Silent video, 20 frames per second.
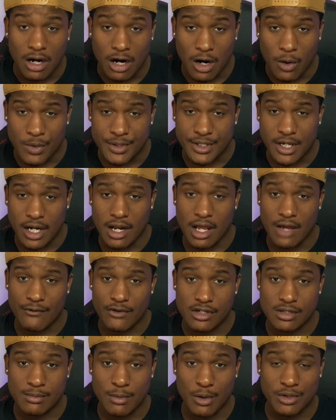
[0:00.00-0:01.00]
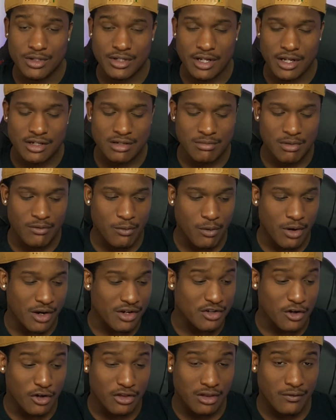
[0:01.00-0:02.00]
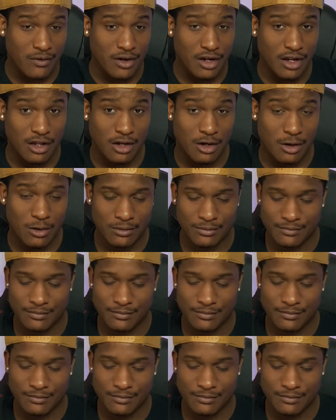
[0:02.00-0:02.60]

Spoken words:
Always gotta have a smoke session before I start the video.